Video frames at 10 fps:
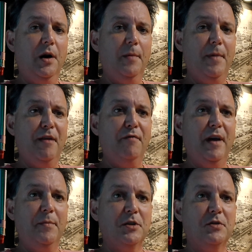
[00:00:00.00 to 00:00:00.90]
made
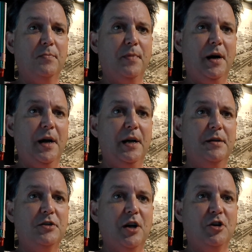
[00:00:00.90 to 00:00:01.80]
famous by
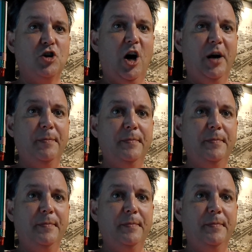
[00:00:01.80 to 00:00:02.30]
St. John.